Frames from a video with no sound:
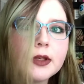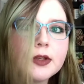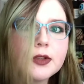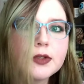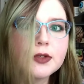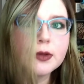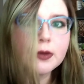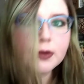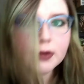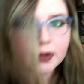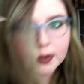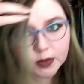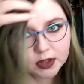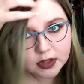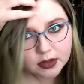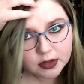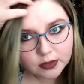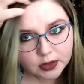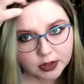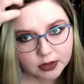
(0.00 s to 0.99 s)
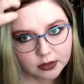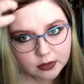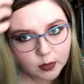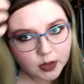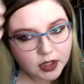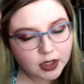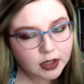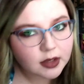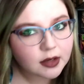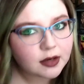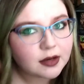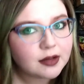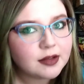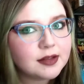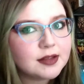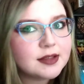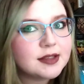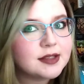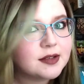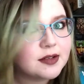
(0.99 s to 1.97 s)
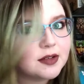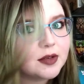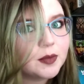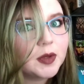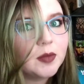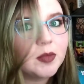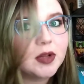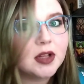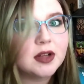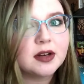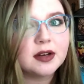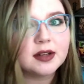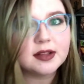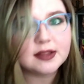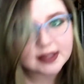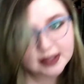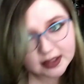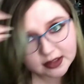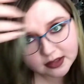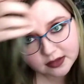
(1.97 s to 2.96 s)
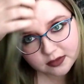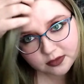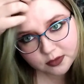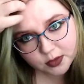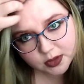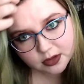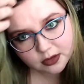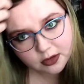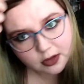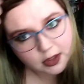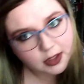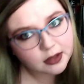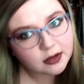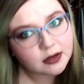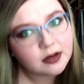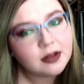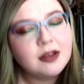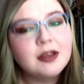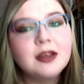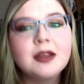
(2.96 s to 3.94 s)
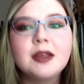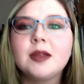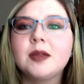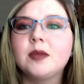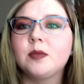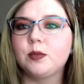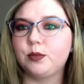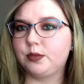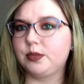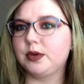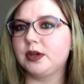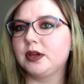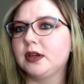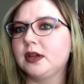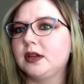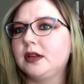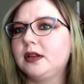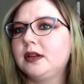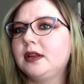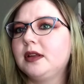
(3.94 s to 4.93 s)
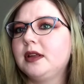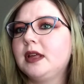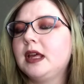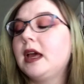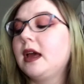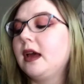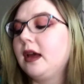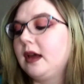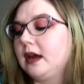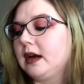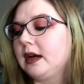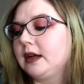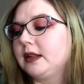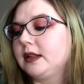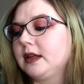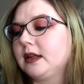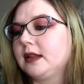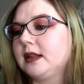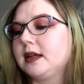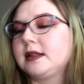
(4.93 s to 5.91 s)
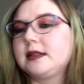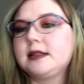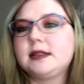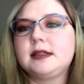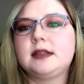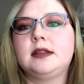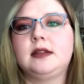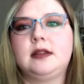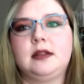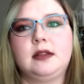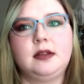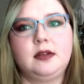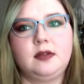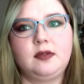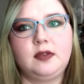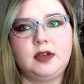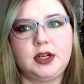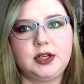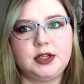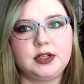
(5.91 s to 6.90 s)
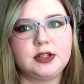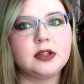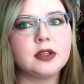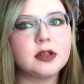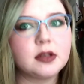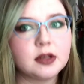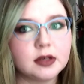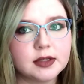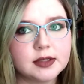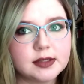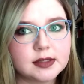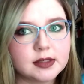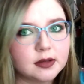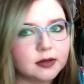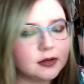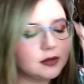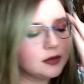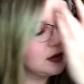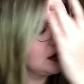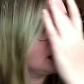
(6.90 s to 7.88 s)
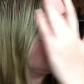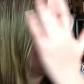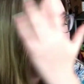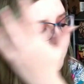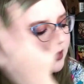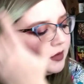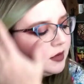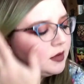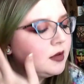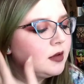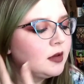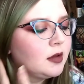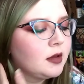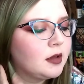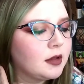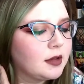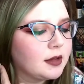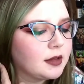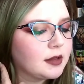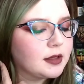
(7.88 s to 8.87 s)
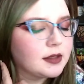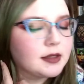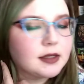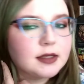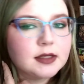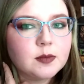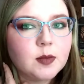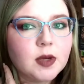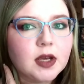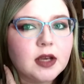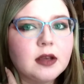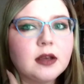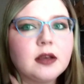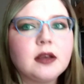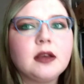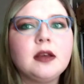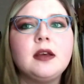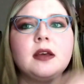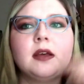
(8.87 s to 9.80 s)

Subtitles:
soon I'm gonna redo my hair, so it'll be blonde instead of weird green. But I think that's the finished look. So this is my